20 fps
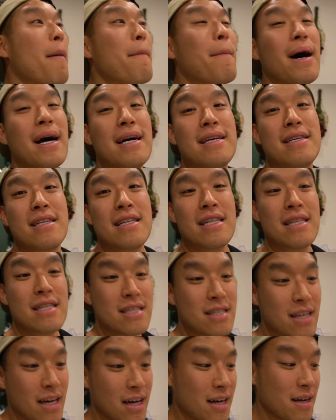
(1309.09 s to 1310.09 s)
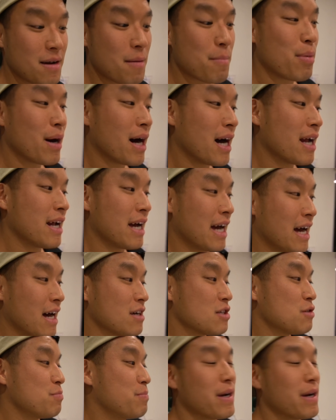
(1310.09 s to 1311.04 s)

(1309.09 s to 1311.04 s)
my son bought a house